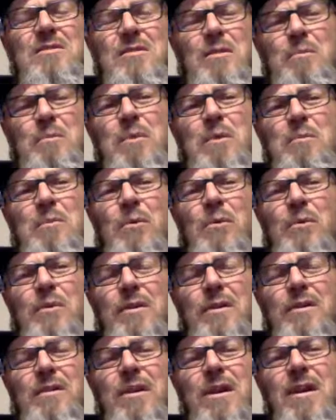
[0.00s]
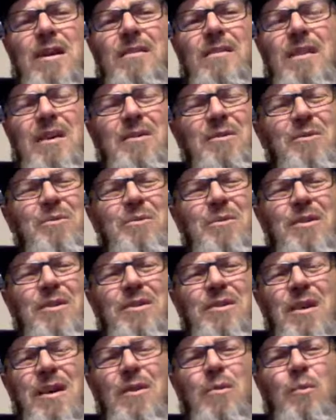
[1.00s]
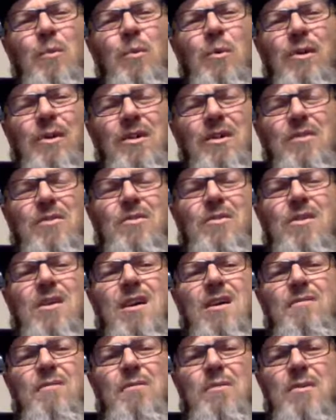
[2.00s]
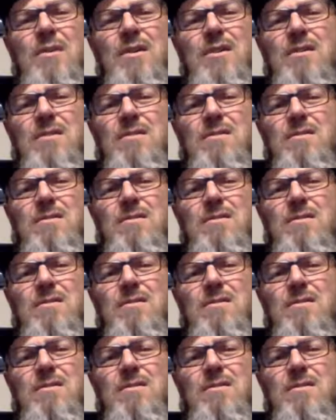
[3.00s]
that people regret. They don't regret working their life away.